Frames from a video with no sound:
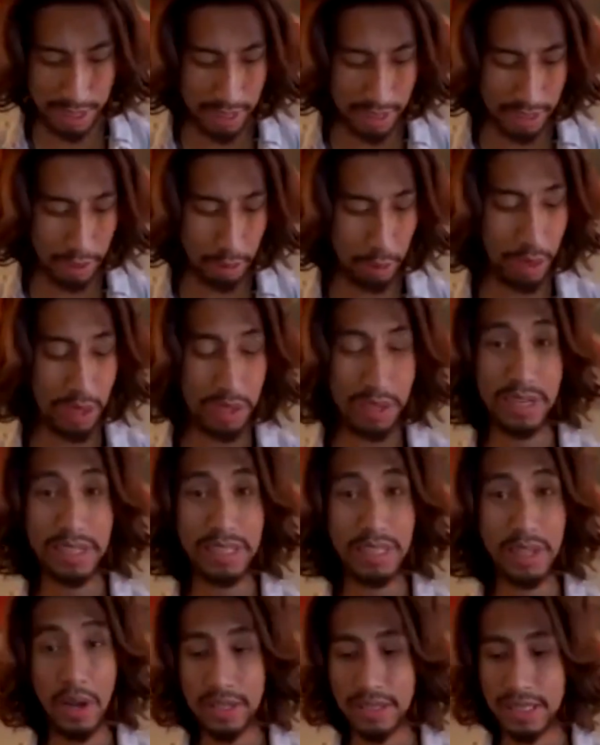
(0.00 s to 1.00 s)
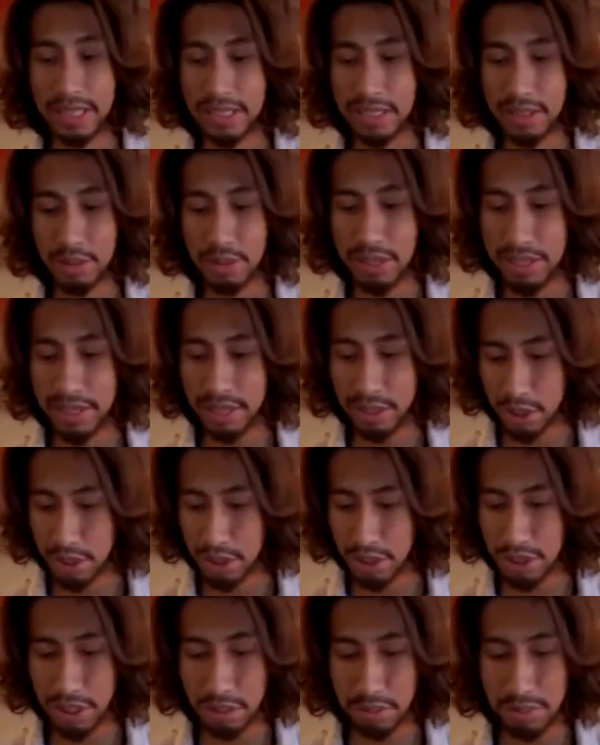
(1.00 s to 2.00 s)
the world cards, long distance
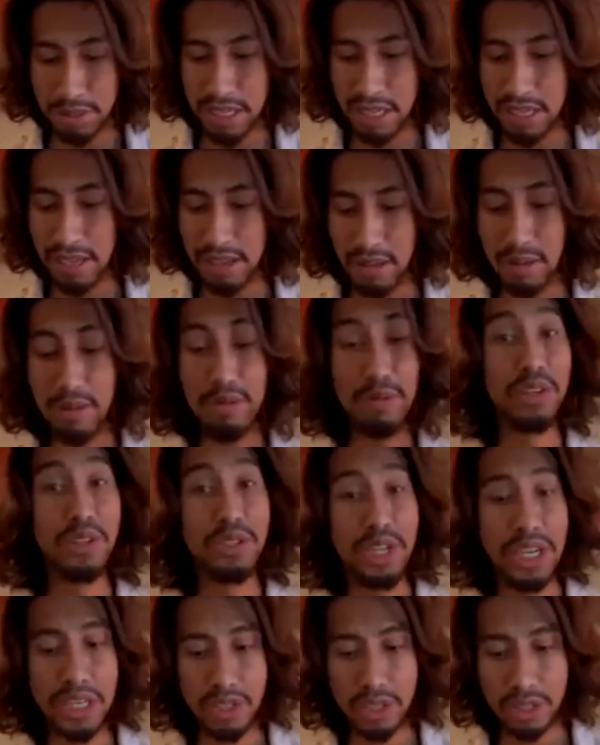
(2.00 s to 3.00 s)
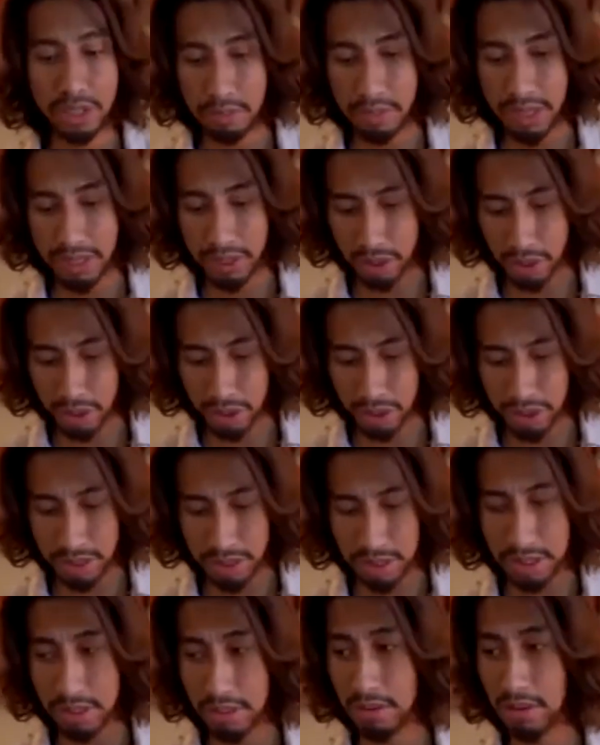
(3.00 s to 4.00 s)
relationships, sending you flirtatious
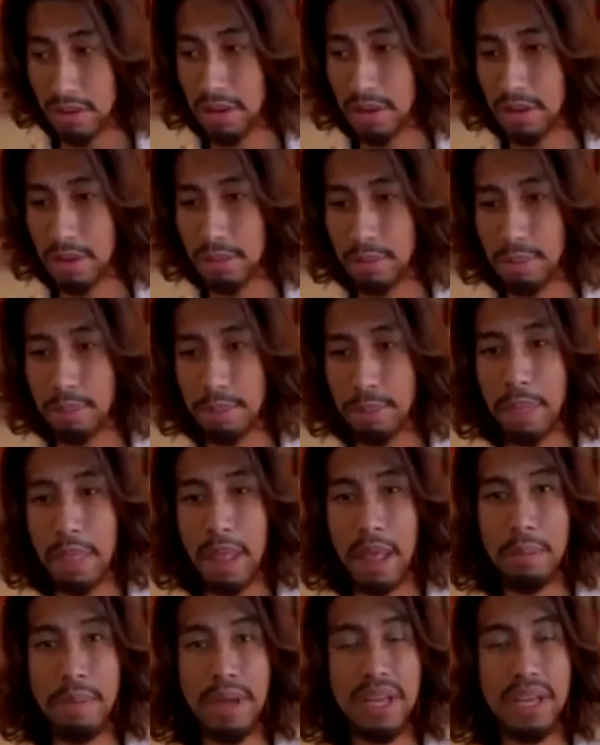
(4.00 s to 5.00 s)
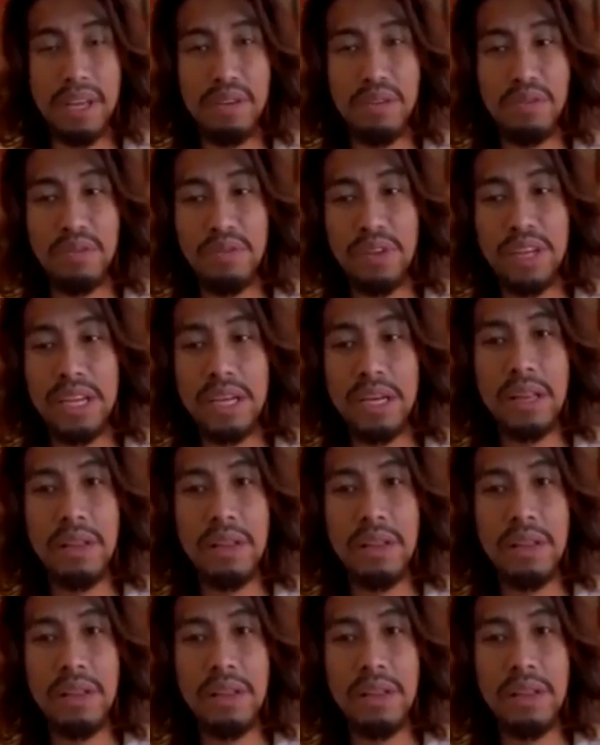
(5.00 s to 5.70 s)
messages, okay, making you feel